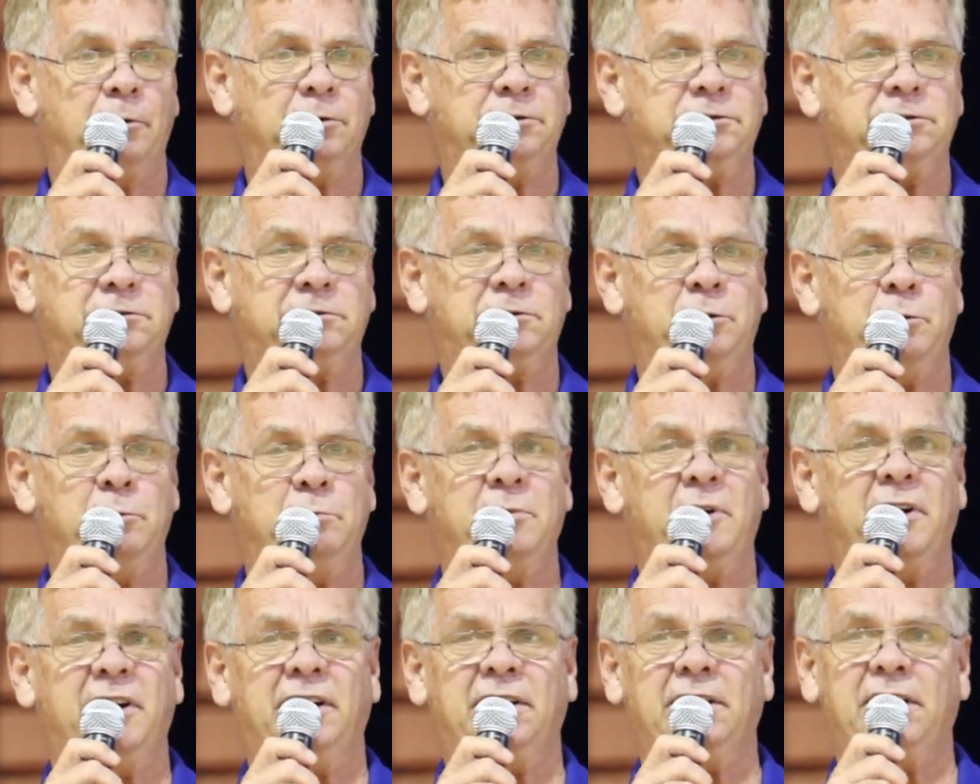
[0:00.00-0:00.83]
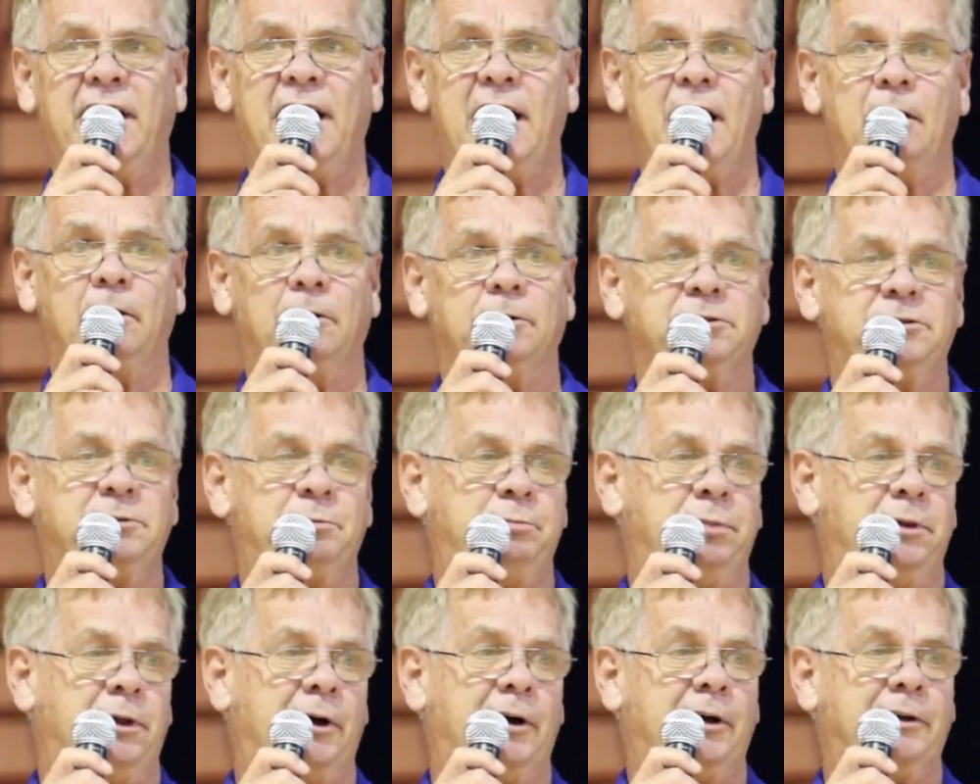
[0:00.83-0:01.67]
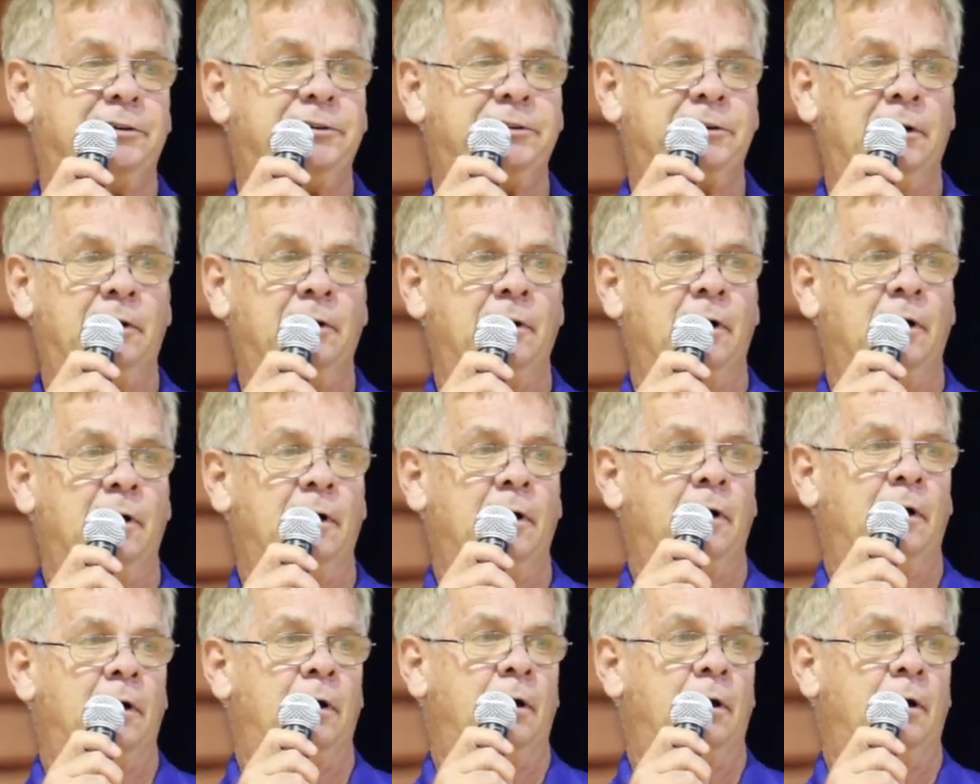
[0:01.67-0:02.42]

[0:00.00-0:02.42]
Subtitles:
holds 2 million gallons plus.